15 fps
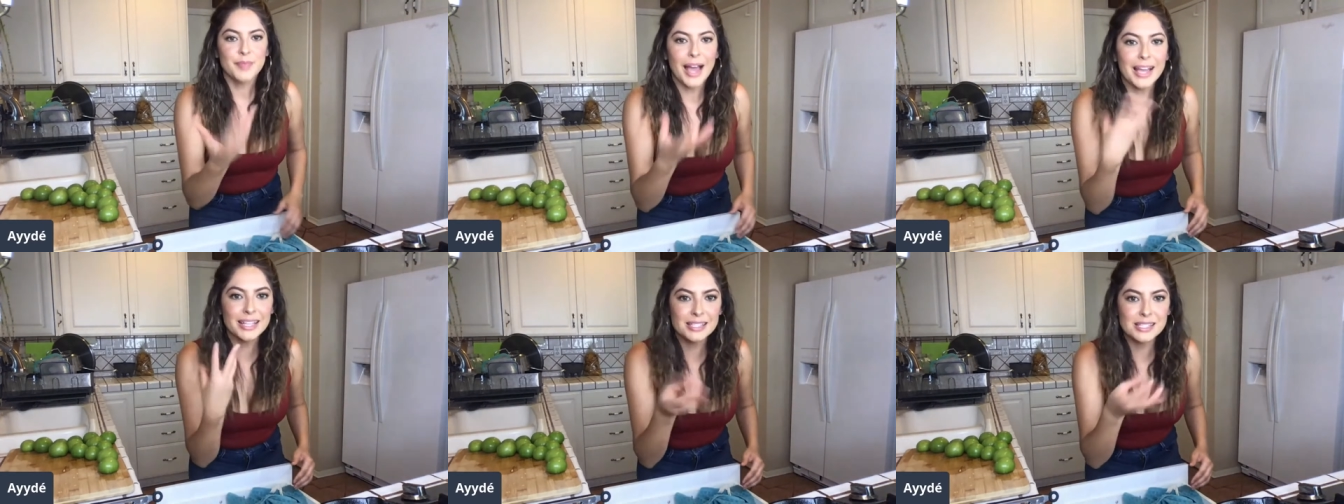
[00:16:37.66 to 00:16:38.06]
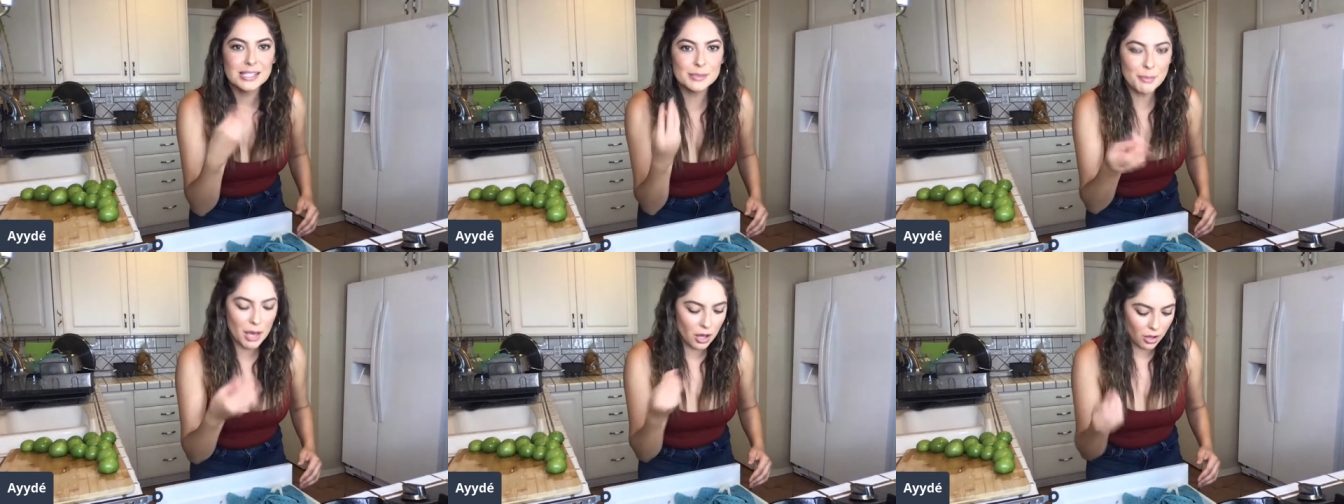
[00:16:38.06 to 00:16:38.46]
I could
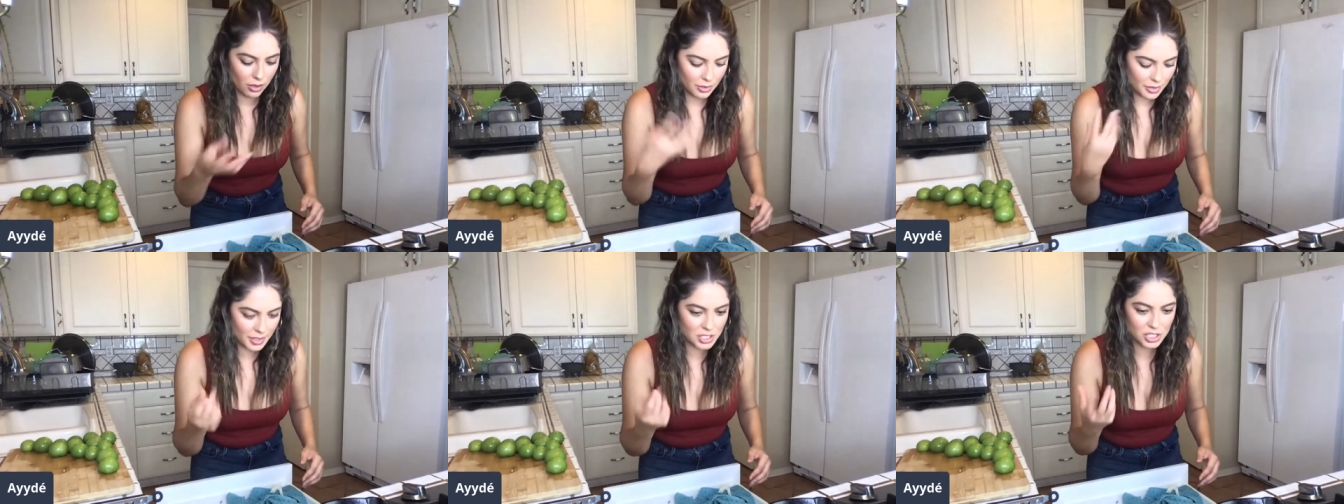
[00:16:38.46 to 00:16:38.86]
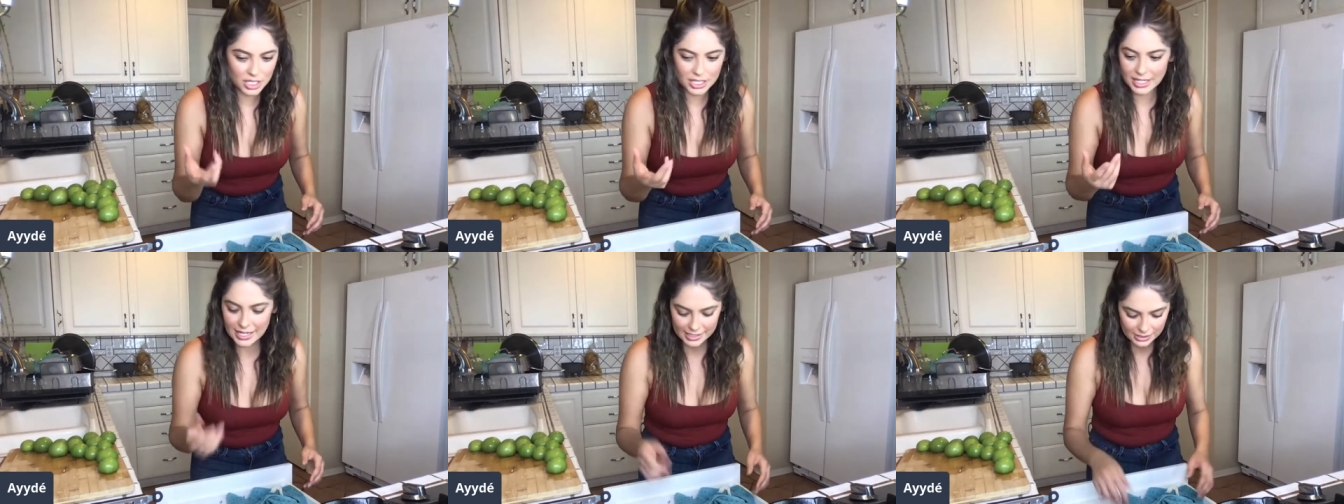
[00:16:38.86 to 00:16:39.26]
smell the
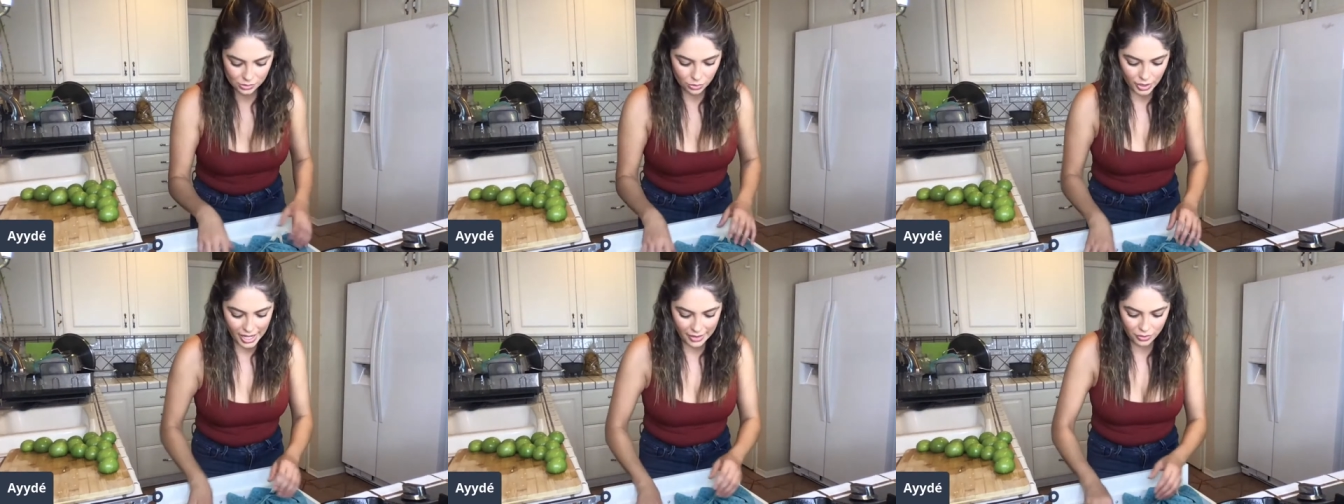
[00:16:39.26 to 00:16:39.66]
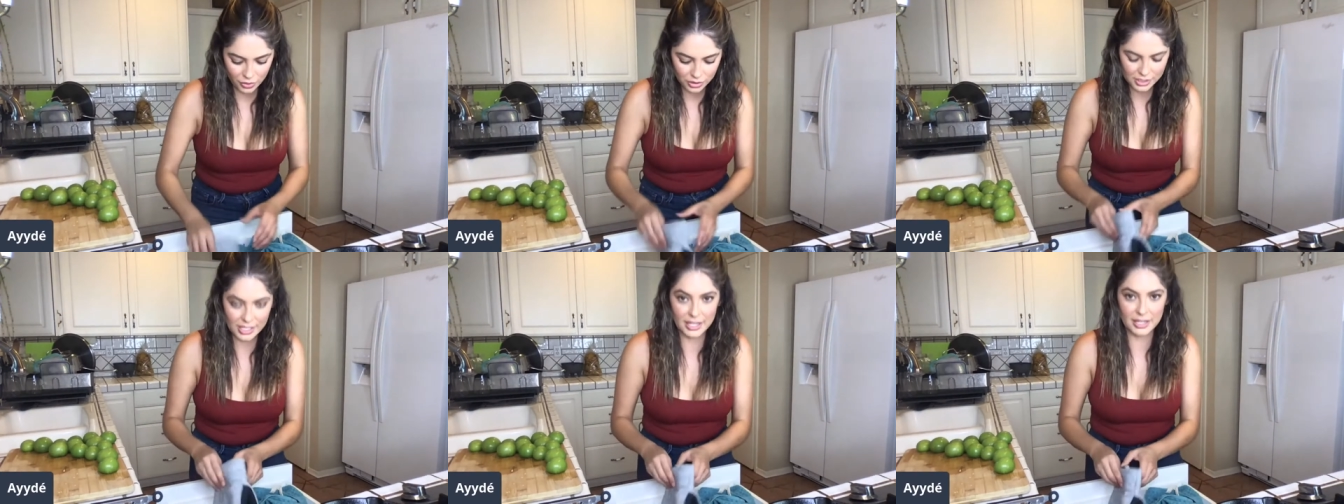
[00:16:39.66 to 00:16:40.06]
chiles
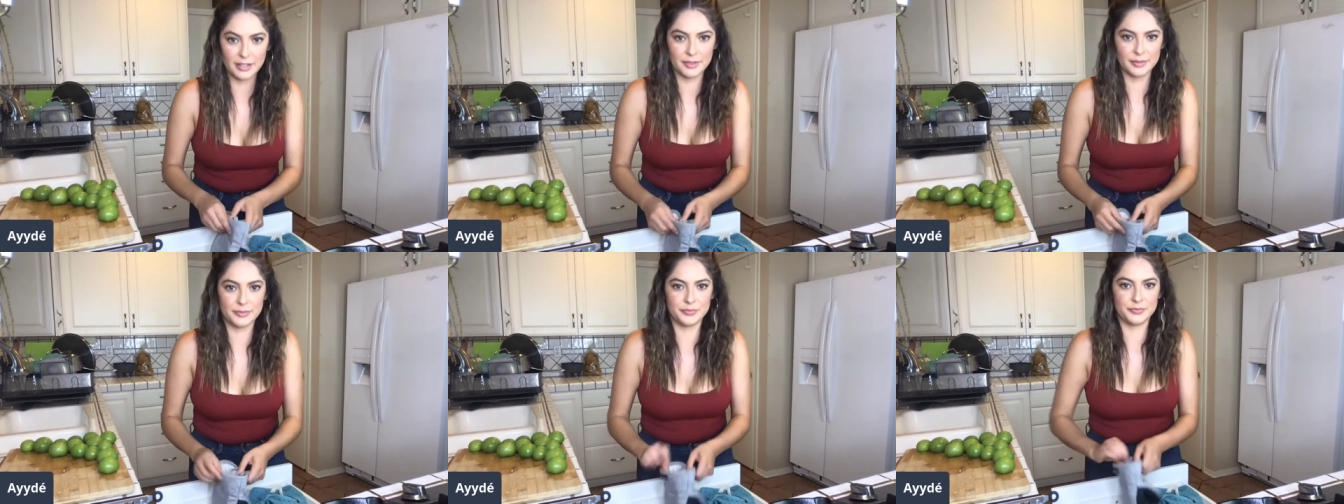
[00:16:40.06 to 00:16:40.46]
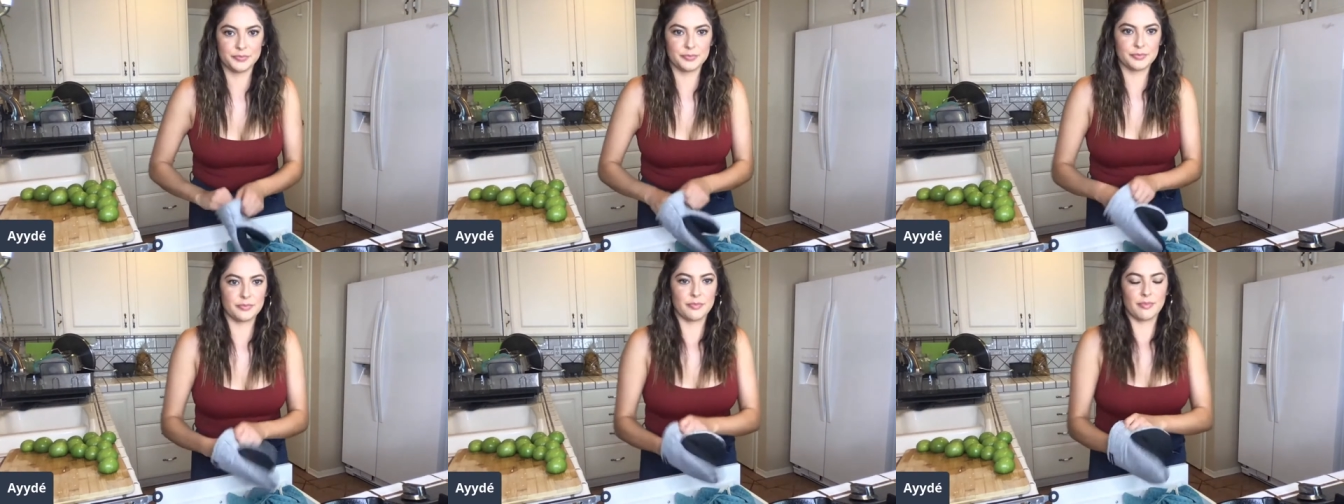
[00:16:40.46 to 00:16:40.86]
toreándose.
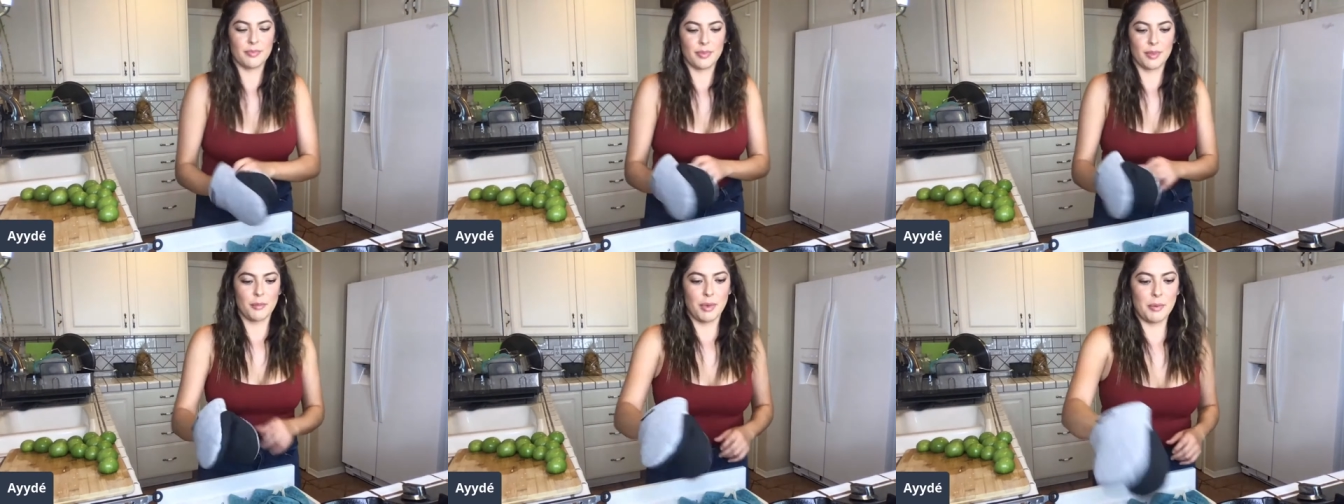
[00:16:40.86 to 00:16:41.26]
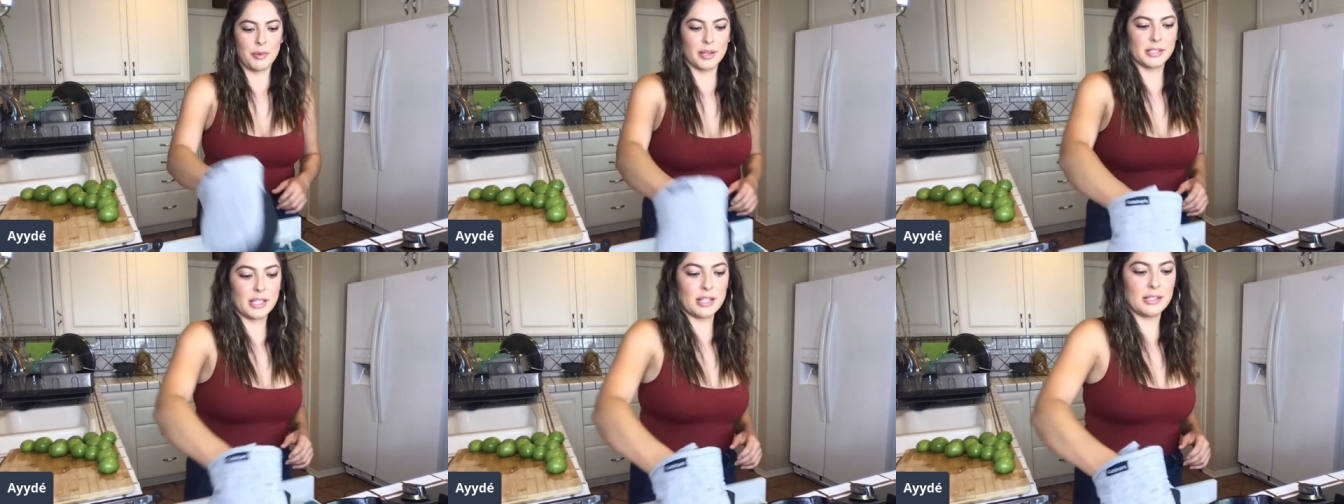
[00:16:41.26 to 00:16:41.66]
You
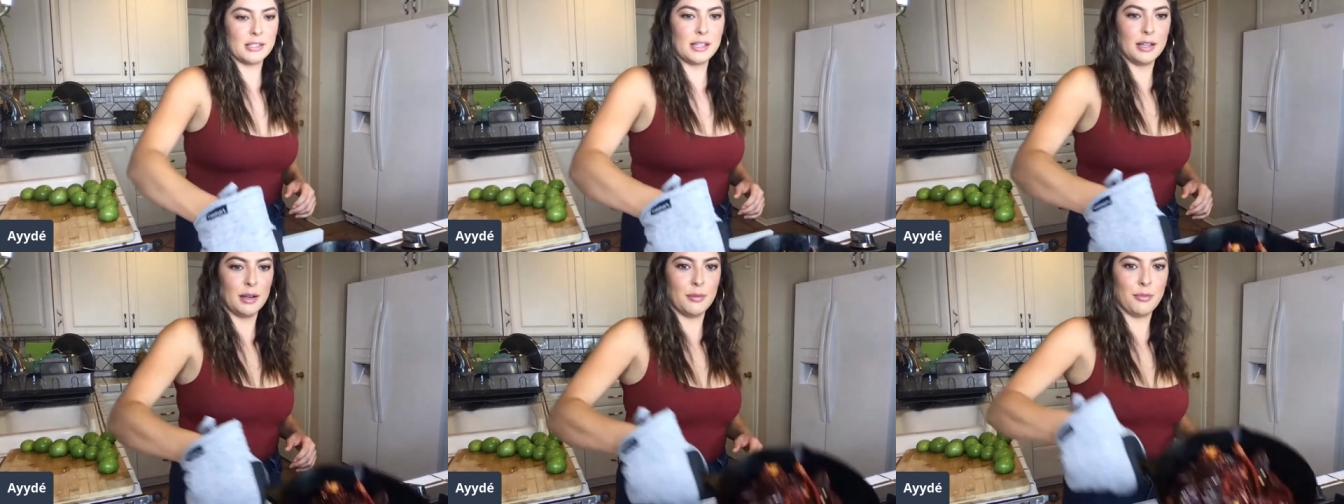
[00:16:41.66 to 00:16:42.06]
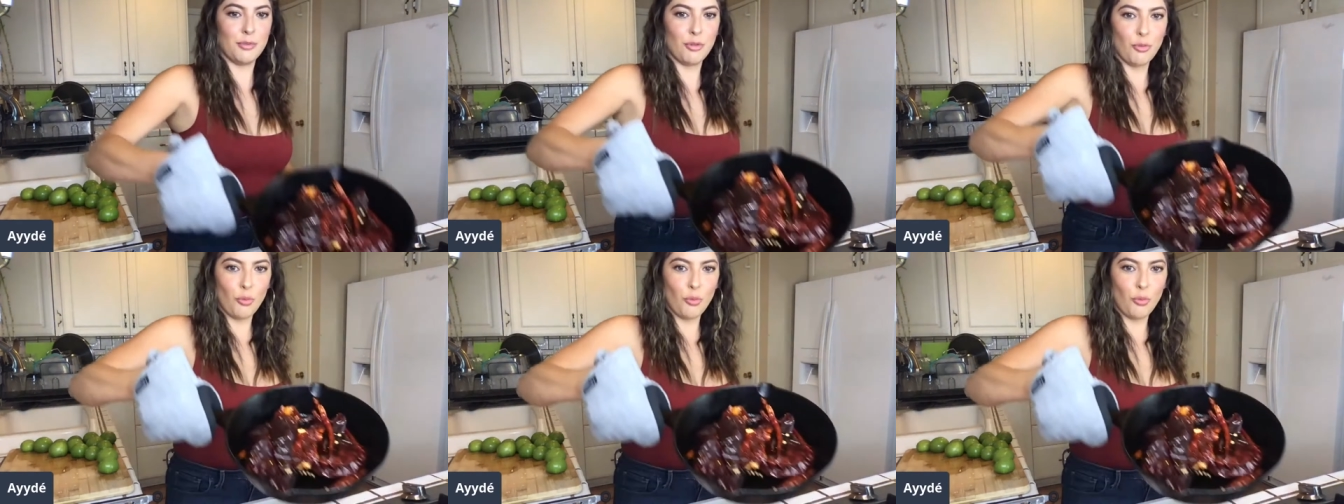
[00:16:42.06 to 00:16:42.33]
guys can't see them.